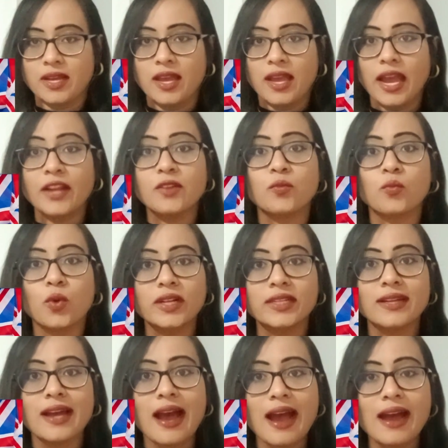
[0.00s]
and what
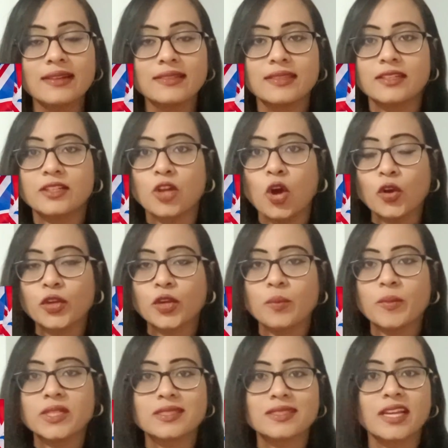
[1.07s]
are the
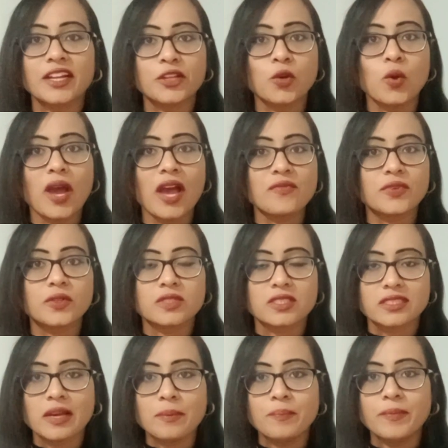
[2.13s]
documents that you have to
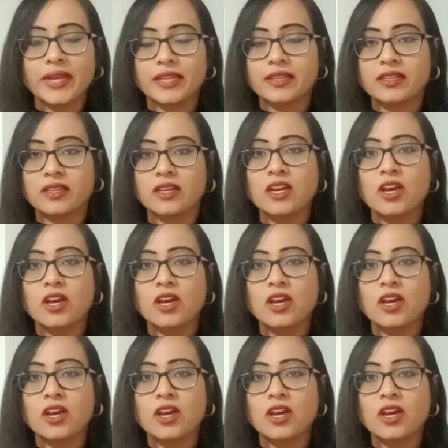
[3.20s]
submit